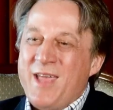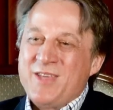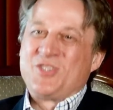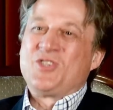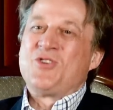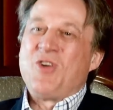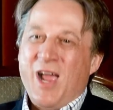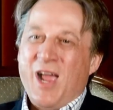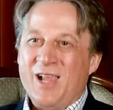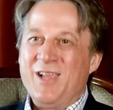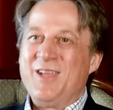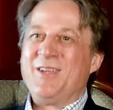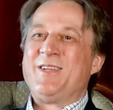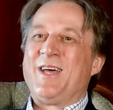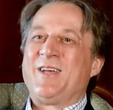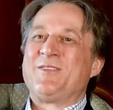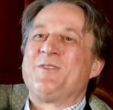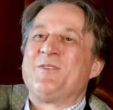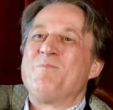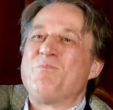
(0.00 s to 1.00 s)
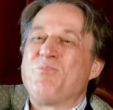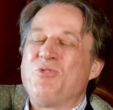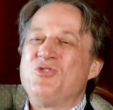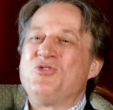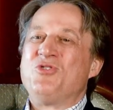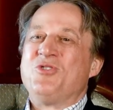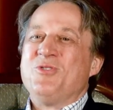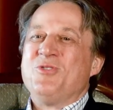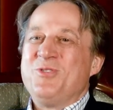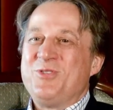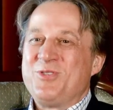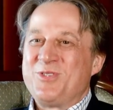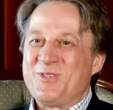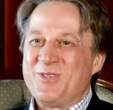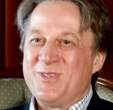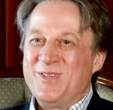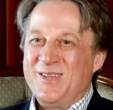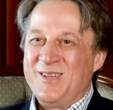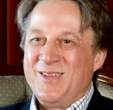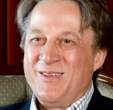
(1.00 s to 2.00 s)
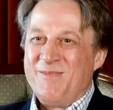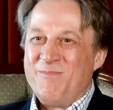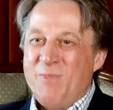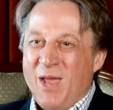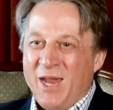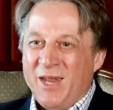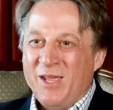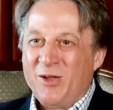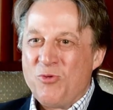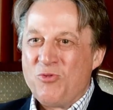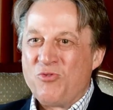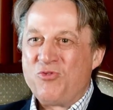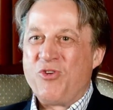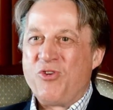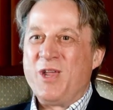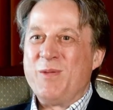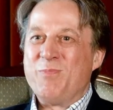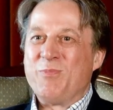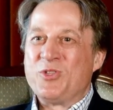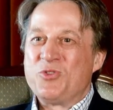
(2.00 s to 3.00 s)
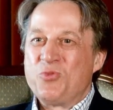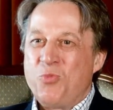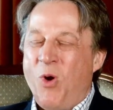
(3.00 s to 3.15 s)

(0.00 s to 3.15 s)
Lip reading: Australia doesn't produce medical treatments,